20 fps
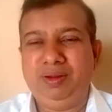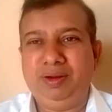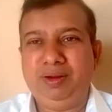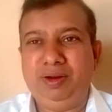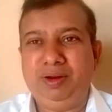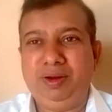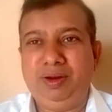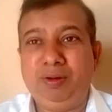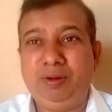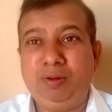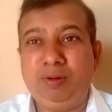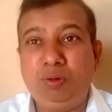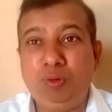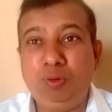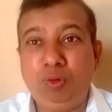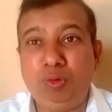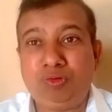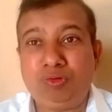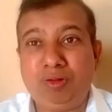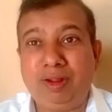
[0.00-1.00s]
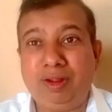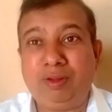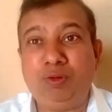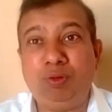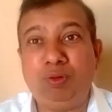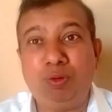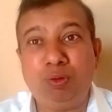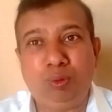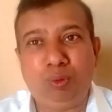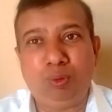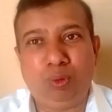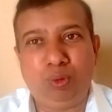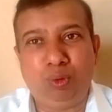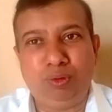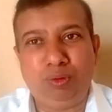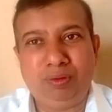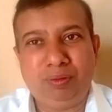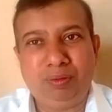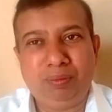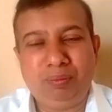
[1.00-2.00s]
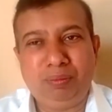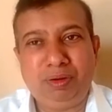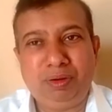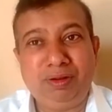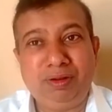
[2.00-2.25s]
It looks like your own, but